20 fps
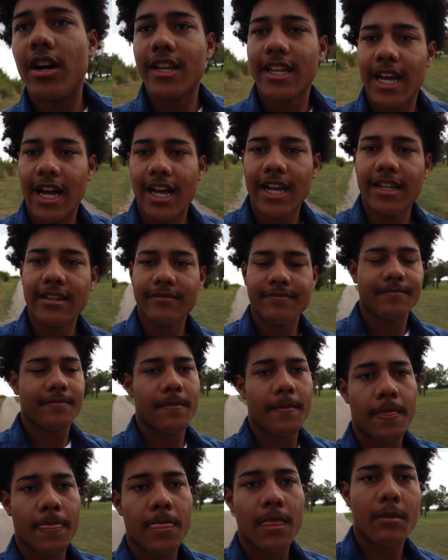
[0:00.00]
On God,
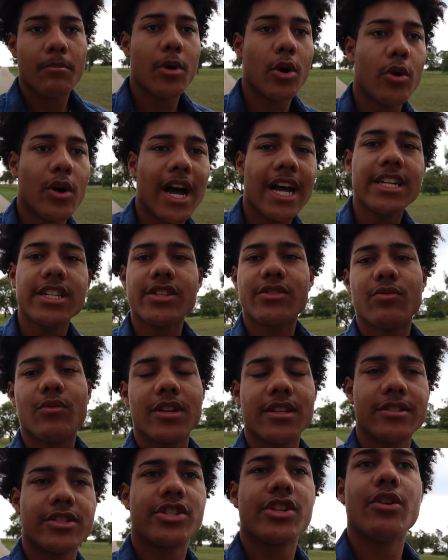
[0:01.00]
bro, I just
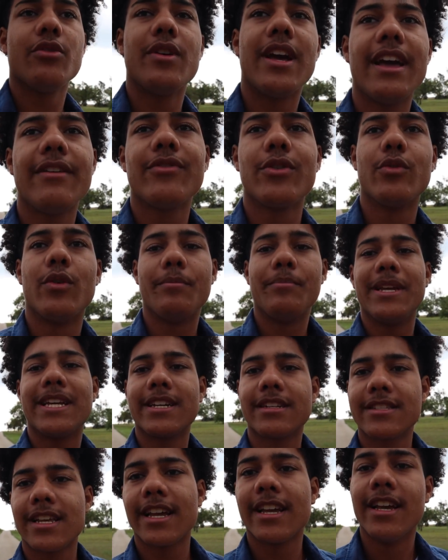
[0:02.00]
want to show everyone,
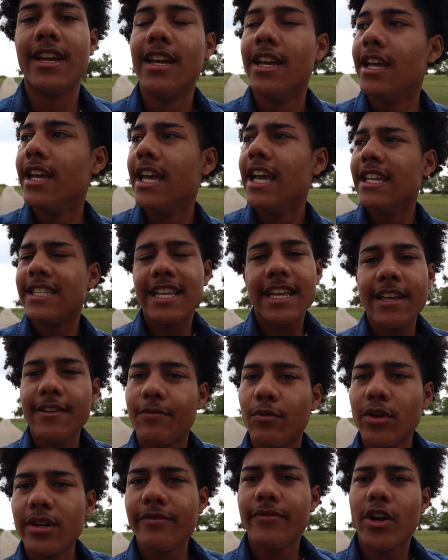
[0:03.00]
because, like, say
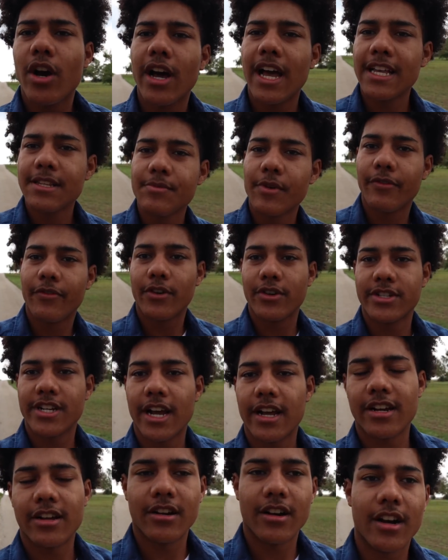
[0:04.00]
if one of y'all asked me for a
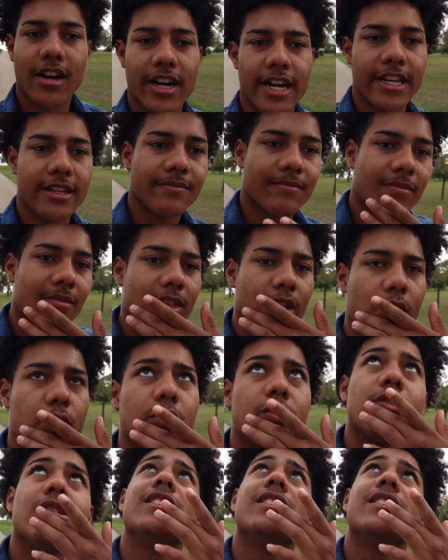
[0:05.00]
shout out, all right? Oh,